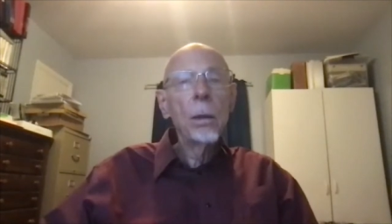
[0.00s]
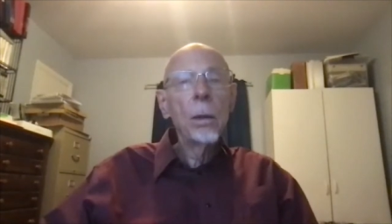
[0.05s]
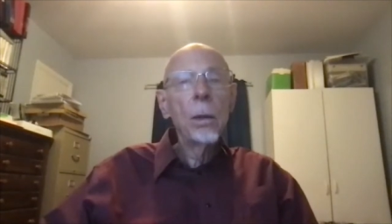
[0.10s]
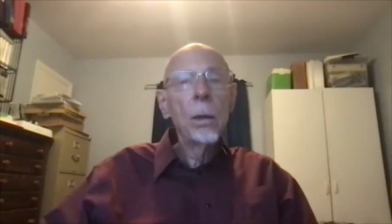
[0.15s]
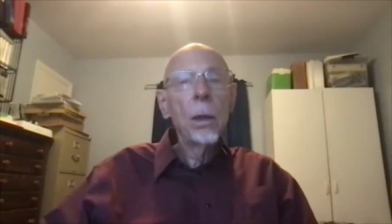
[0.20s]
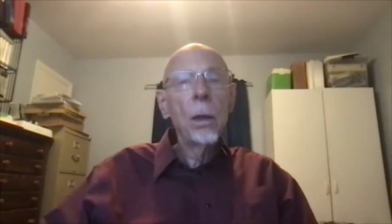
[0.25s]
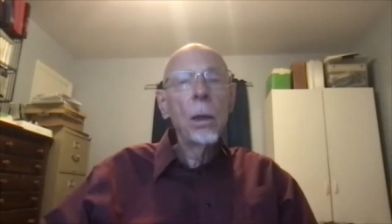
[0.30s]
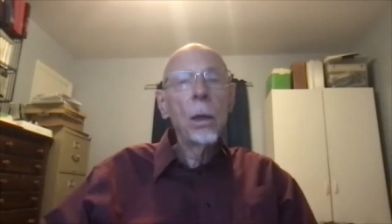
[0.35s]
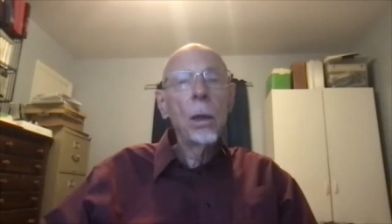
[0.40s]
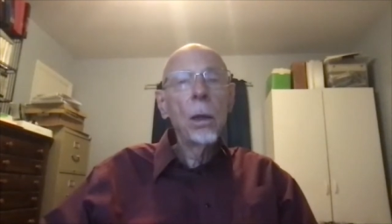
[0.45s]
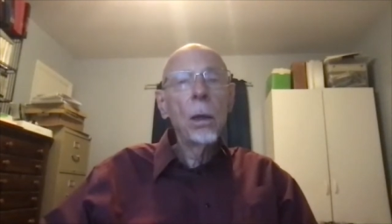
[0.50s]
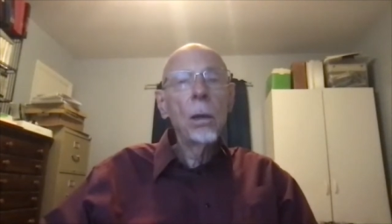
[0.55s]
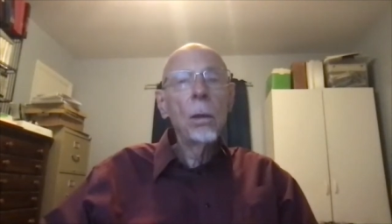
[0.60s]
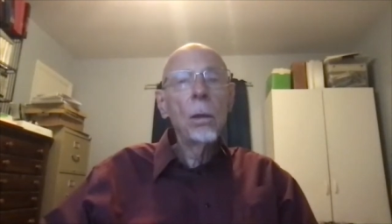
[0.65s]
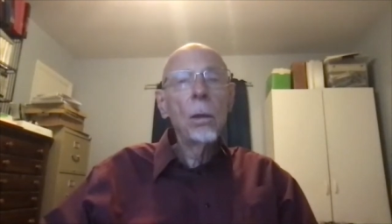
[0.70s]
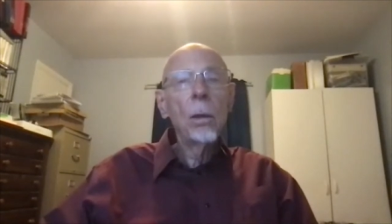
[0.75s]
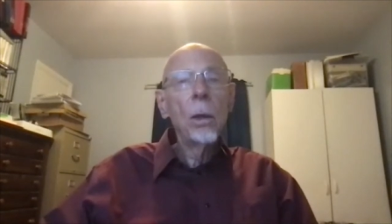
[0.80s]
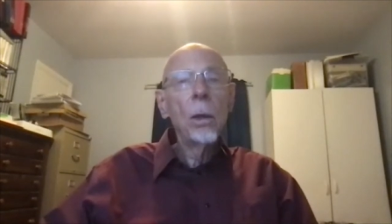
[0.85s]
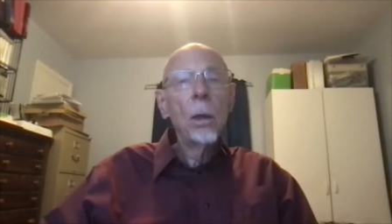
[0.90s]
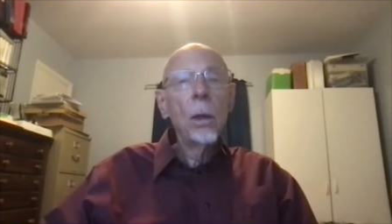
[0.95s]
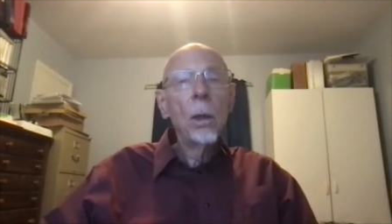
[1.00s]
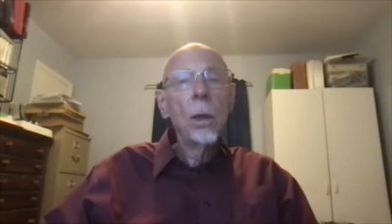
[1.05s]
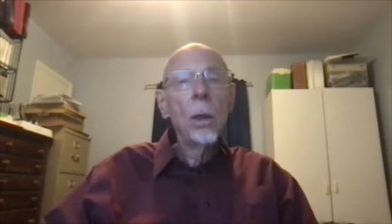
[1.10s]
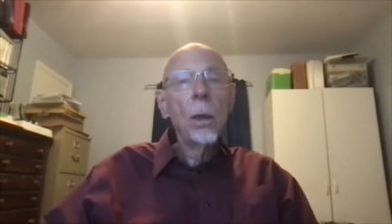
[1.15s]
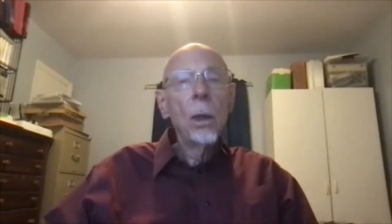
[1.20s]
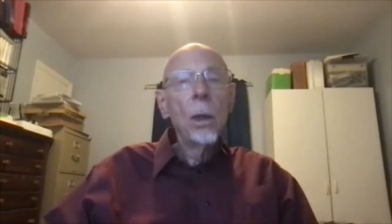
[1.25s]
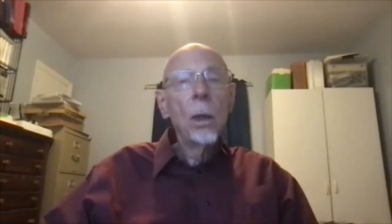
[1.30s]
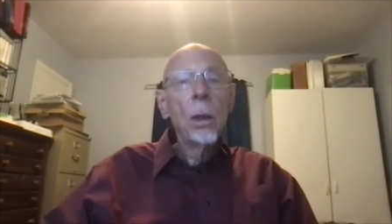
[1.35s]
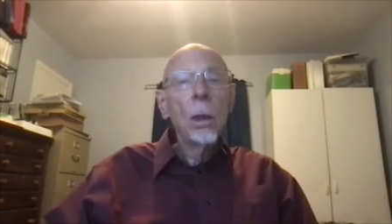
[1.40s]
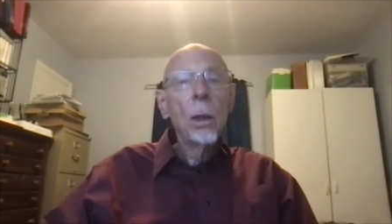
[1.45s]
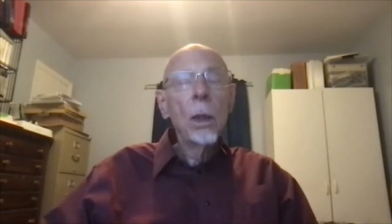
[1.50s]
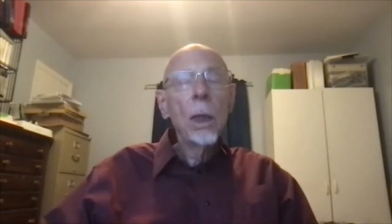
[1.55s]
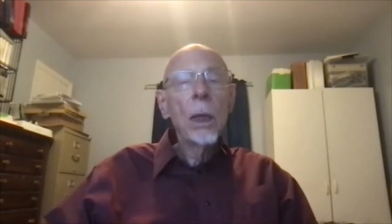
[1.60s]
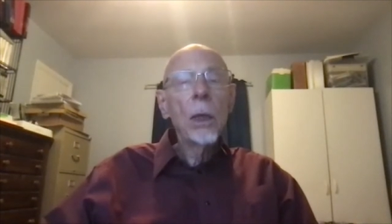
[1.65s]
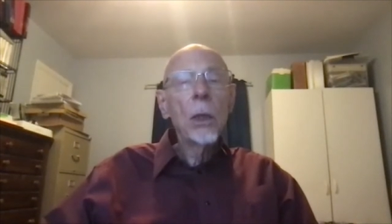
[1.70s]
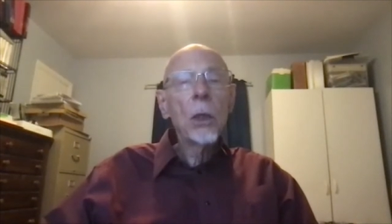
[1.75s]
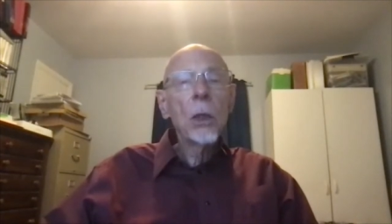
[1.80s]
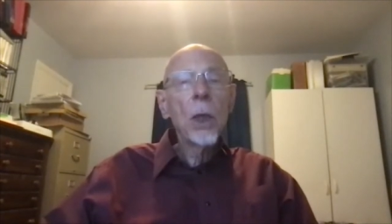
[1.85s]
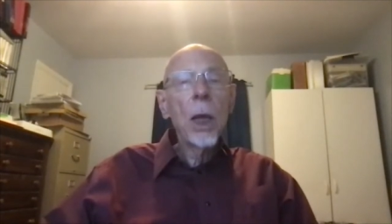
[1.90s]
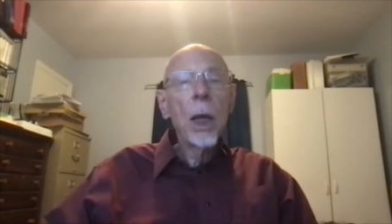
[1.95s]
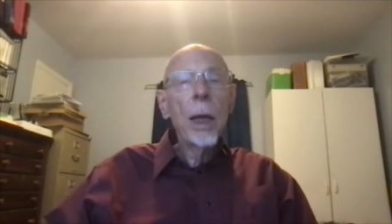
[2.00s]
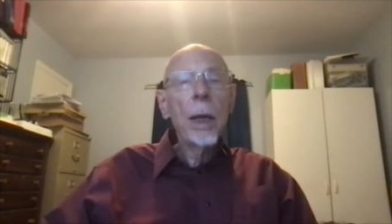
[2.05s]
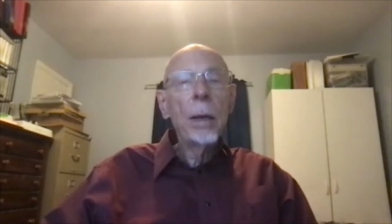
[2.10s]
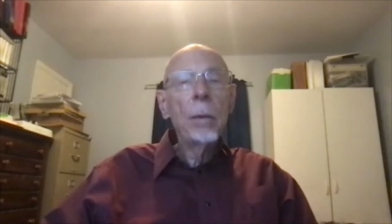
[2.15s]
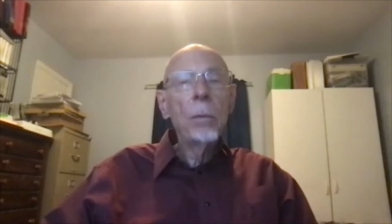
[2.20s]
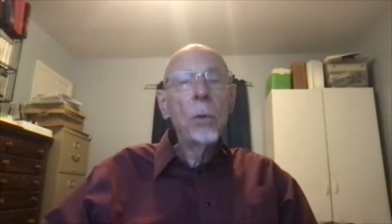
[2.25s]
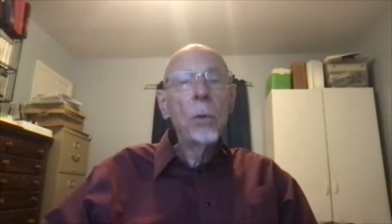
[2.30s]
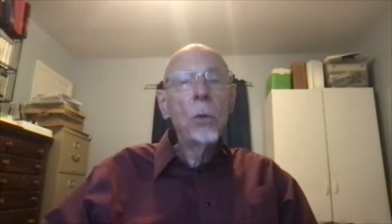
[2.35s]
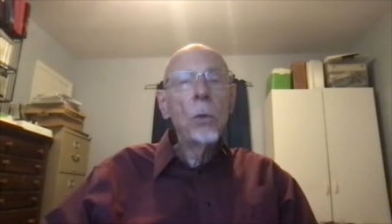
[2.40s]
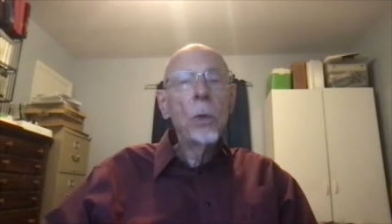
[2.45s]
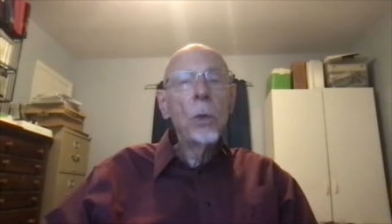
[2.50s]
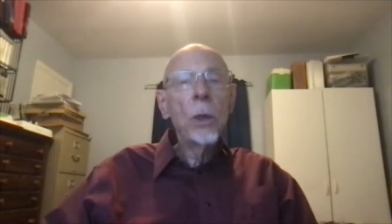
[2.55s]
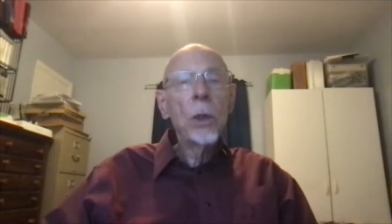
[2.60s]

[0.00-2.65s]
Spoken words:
uh, yes, I am doing